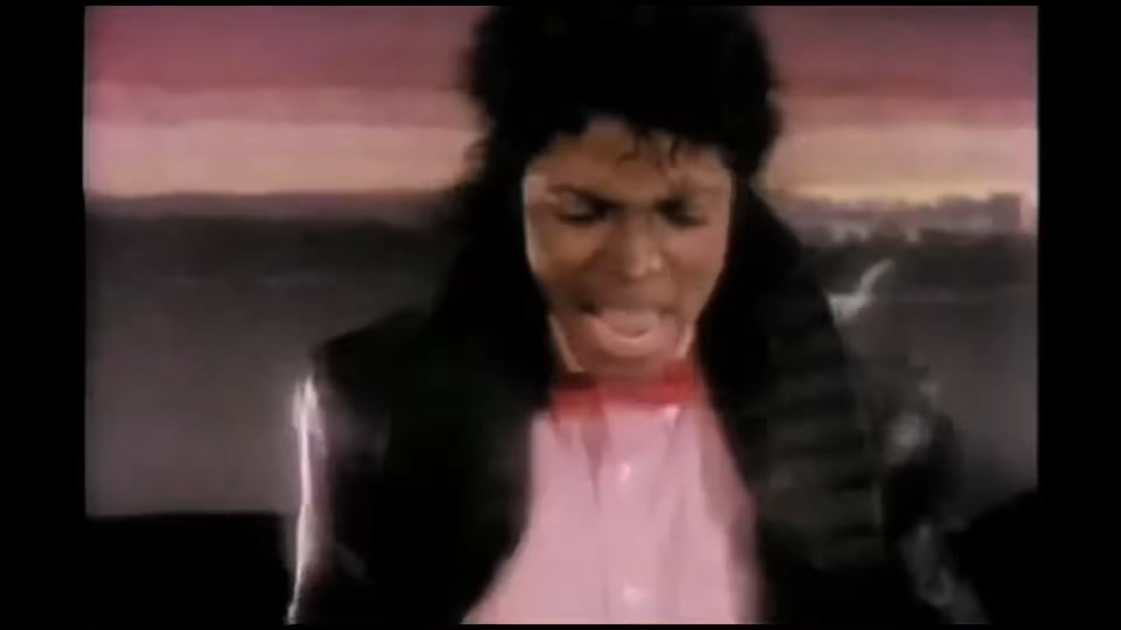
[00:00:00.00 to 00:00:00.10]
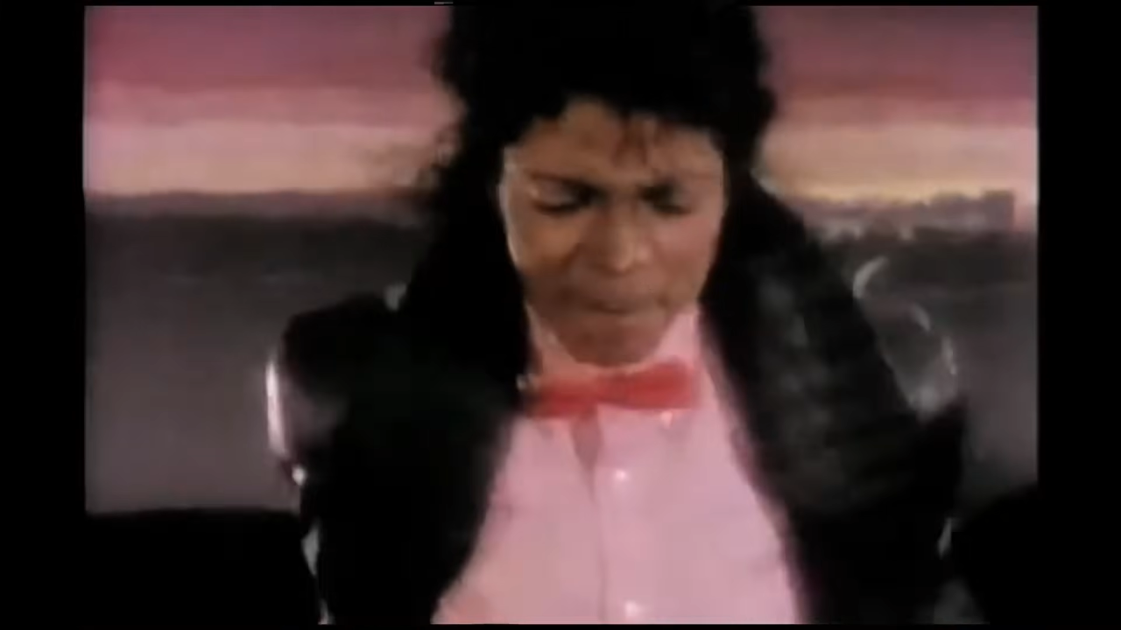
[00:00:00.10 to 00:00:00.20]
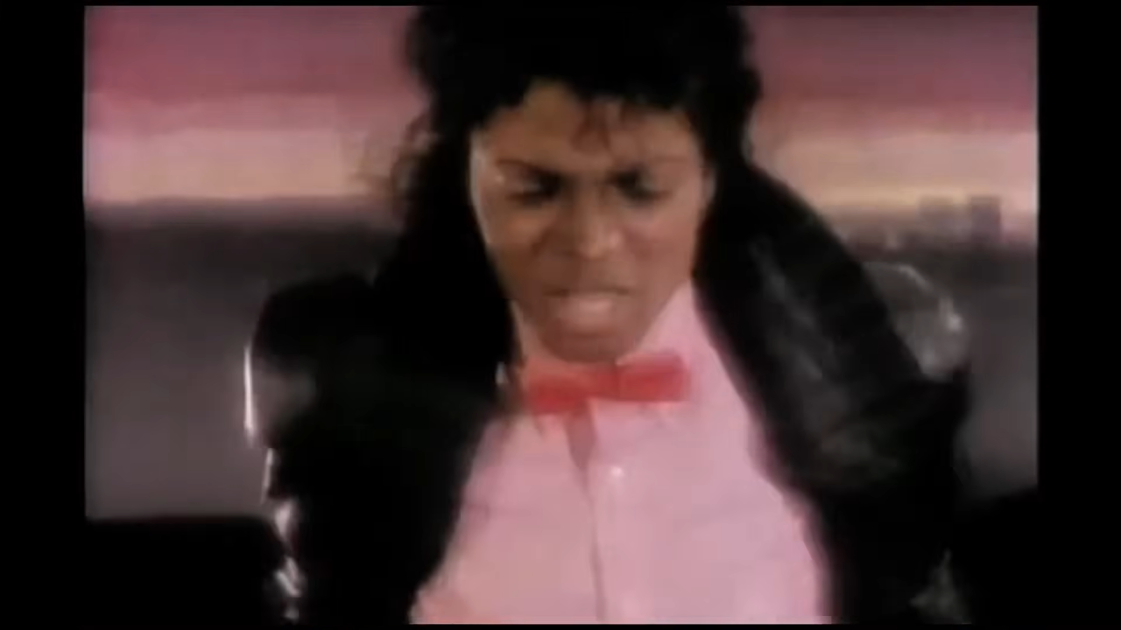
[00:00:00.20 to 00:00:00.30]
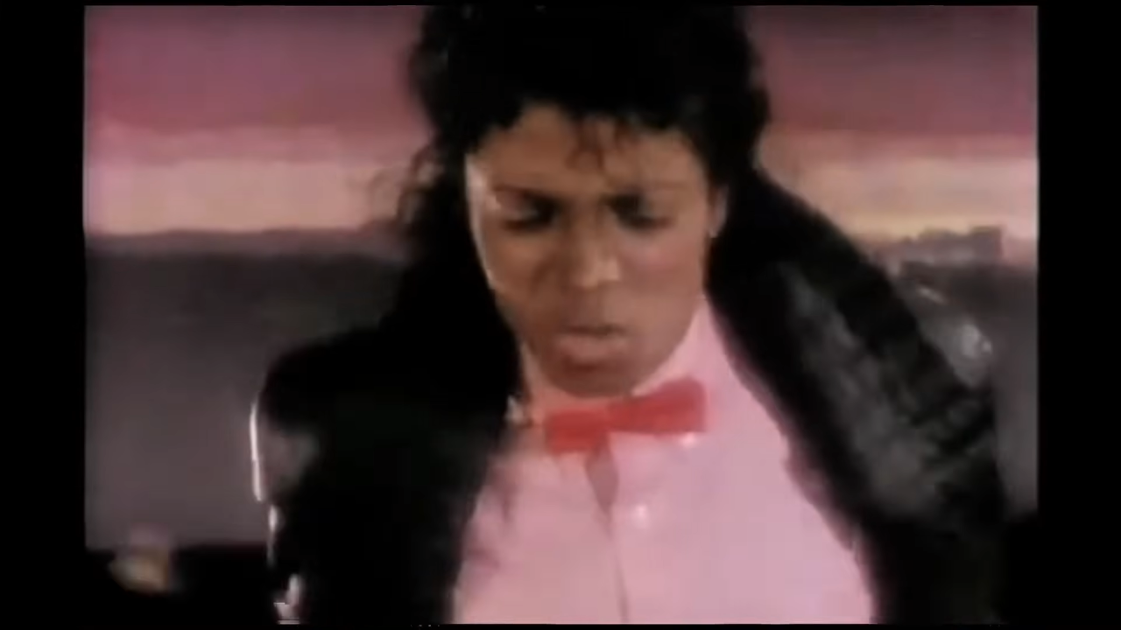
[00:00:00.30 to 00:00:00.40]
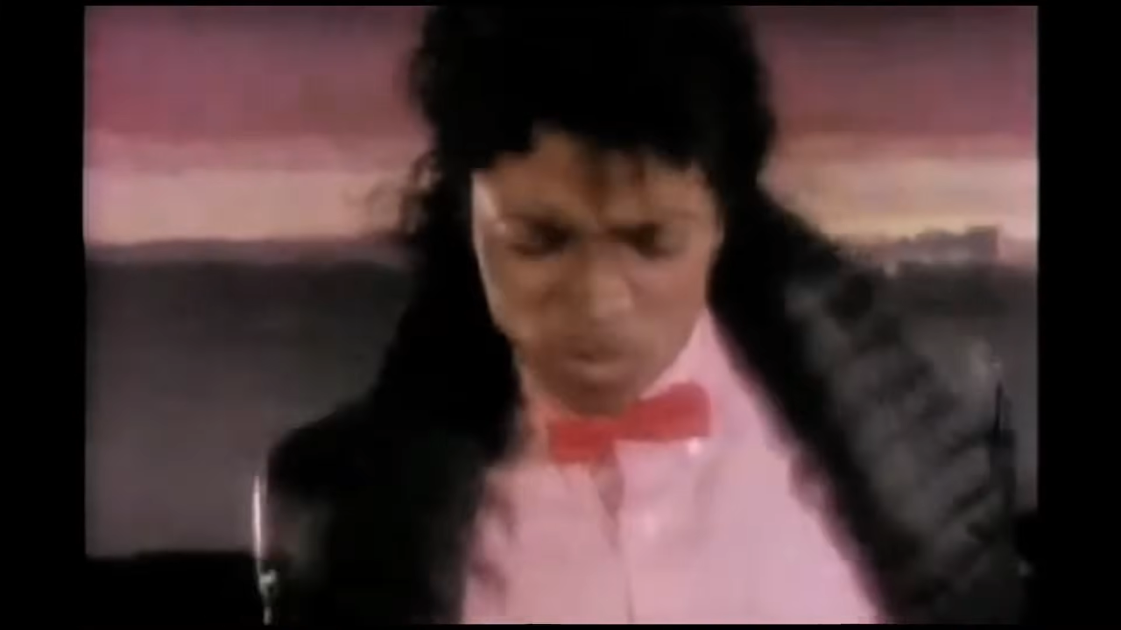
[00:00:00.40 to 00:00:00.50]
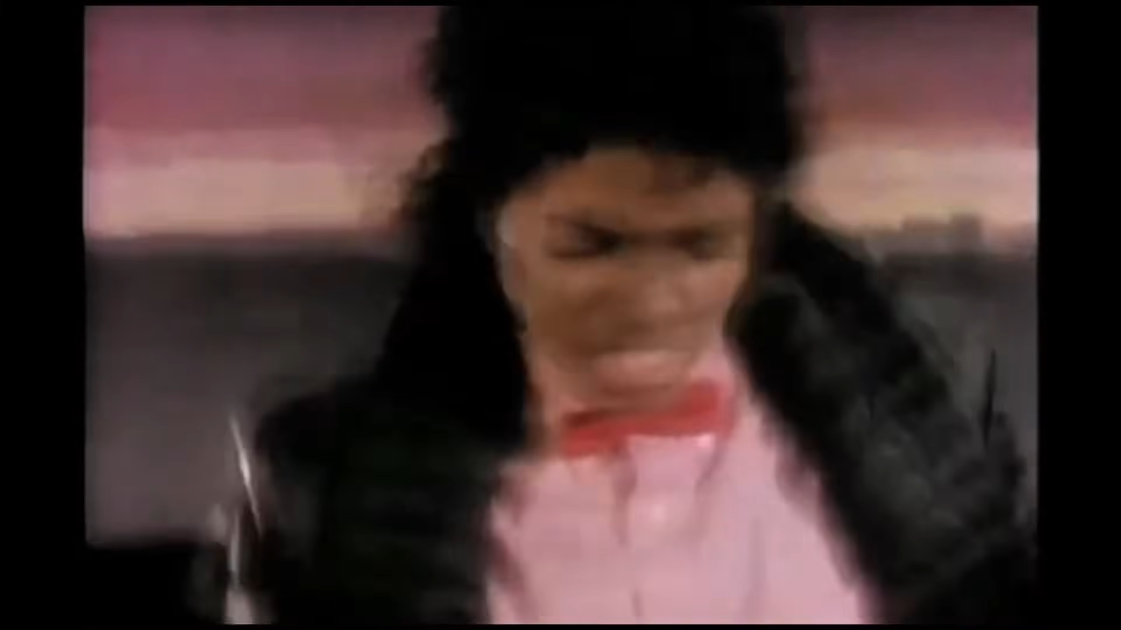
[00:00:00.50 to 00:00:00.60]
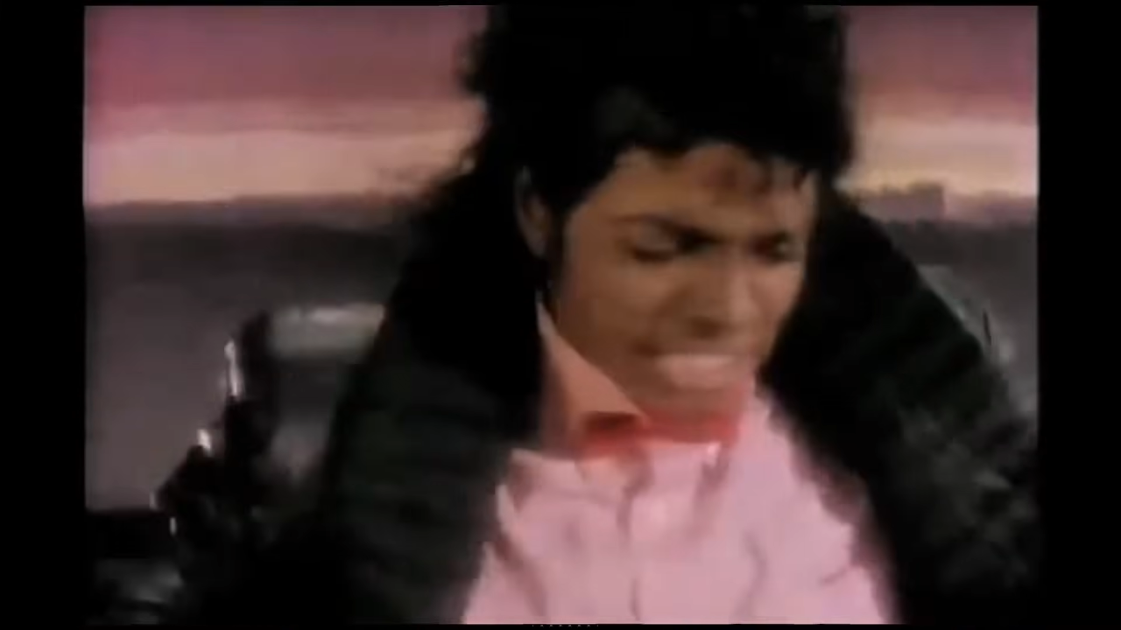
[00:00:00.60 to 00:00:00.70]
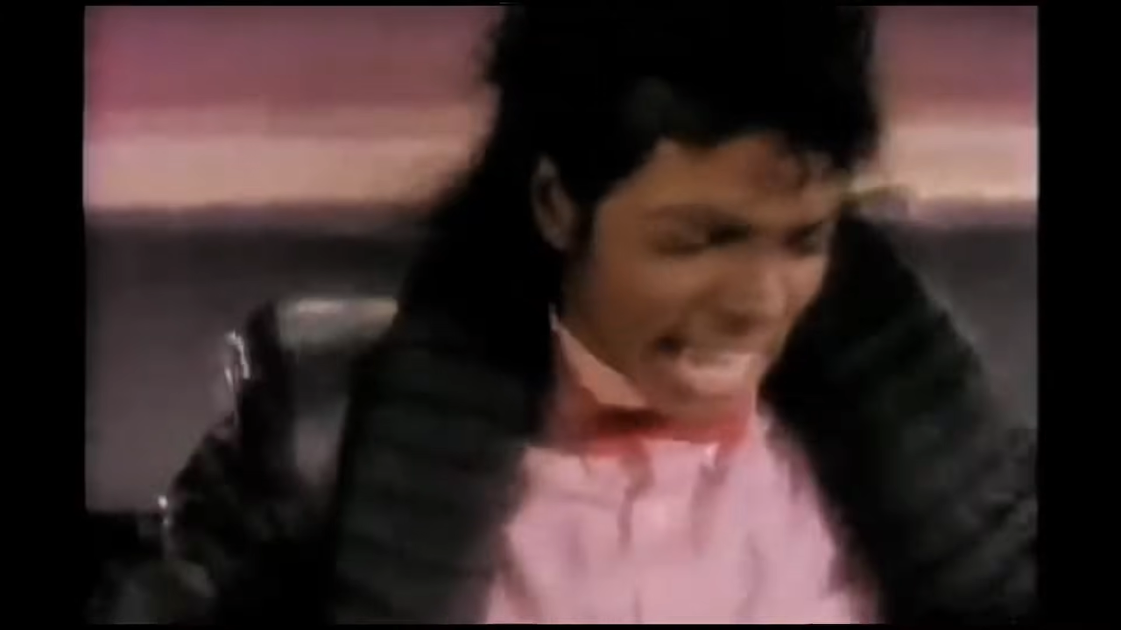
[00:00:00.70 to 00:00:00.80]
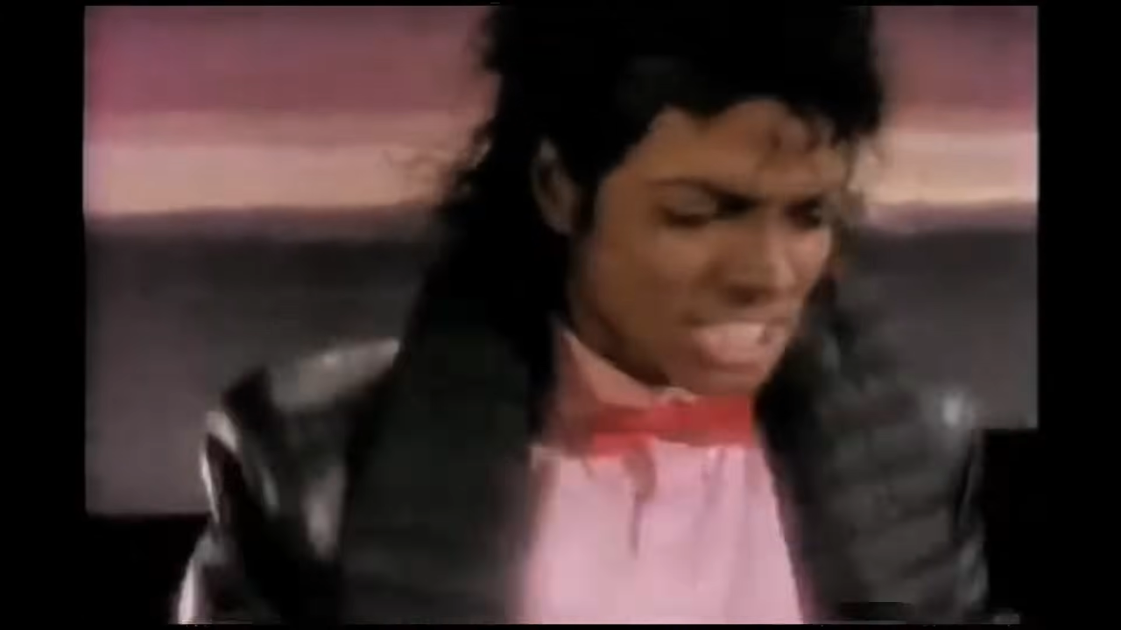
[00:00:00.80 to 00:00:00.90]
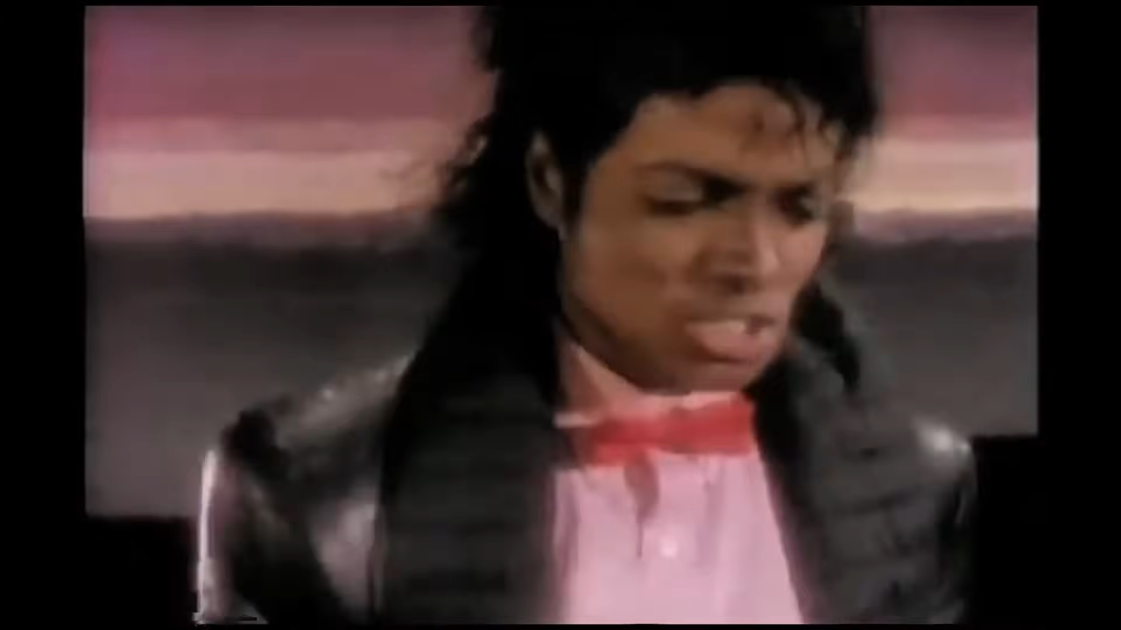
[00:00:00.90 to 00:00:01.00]
made was
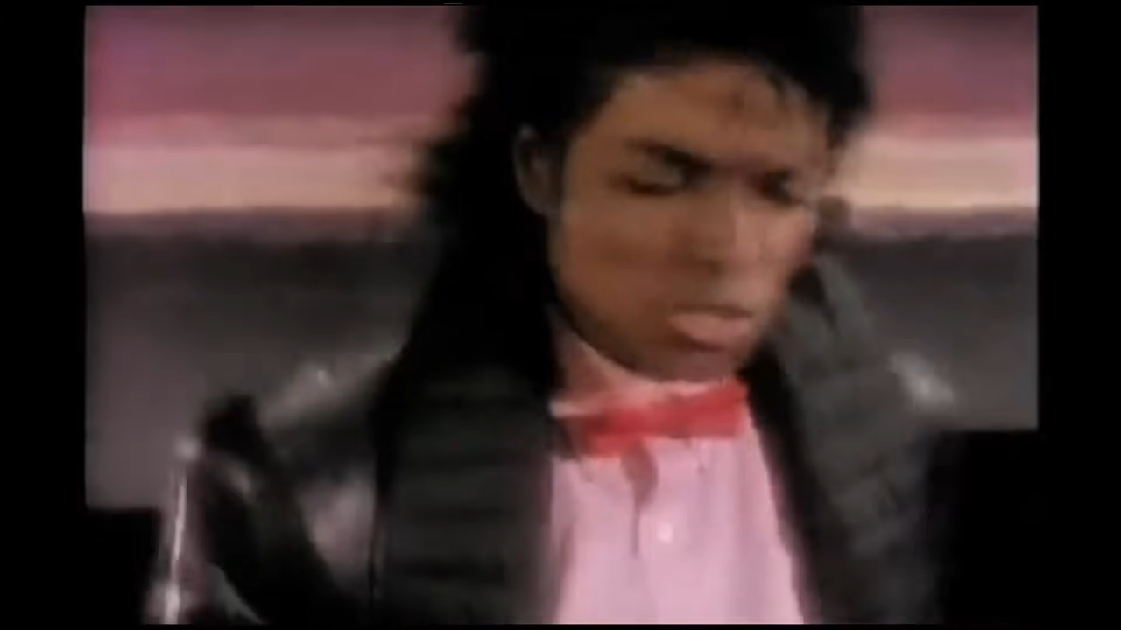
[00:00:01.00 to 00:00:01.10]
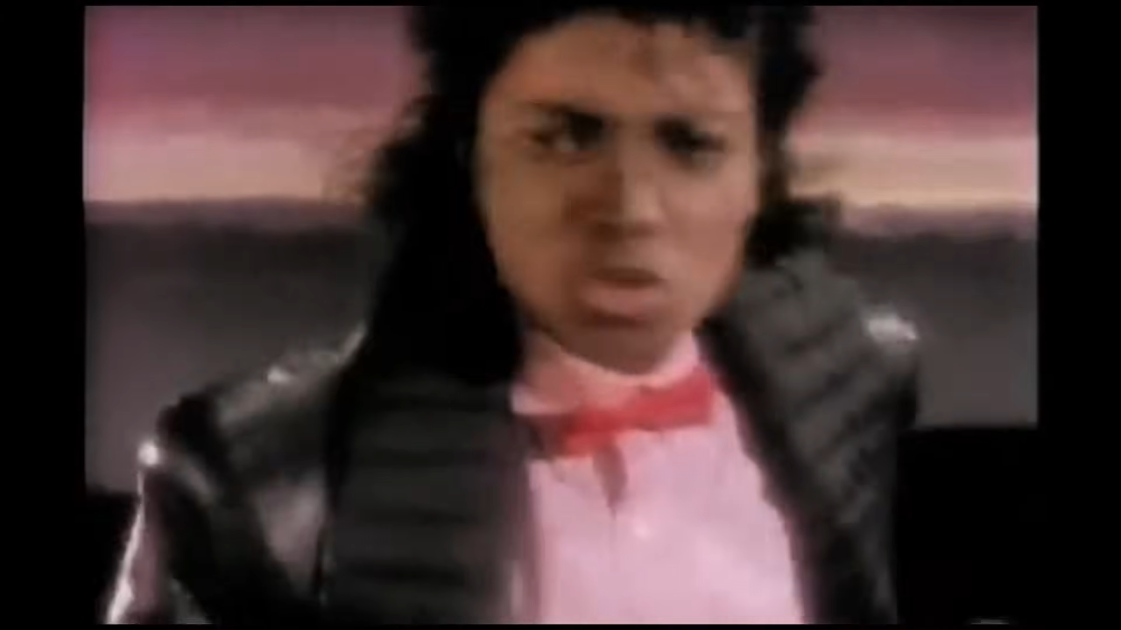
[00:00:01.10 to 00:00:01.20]
watched.